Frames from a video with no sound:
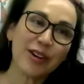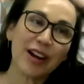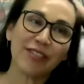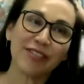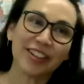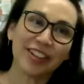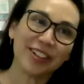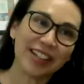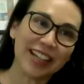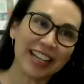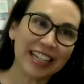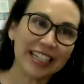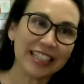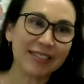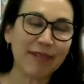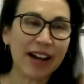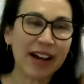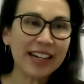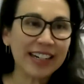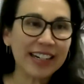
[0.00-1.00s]
have little kids.
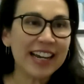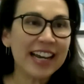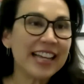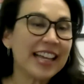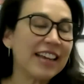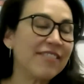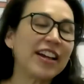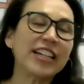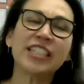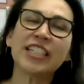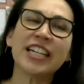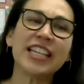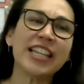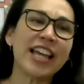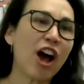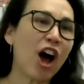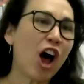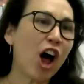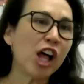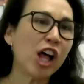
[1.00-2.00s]
Mine, eventually they
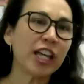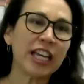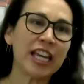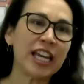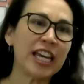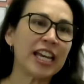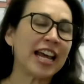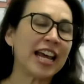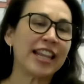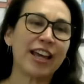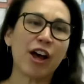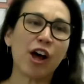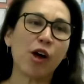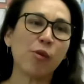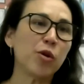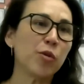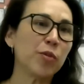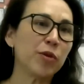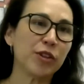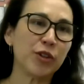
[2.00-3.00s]
all eat and they all
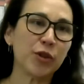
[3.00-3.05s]
poop in the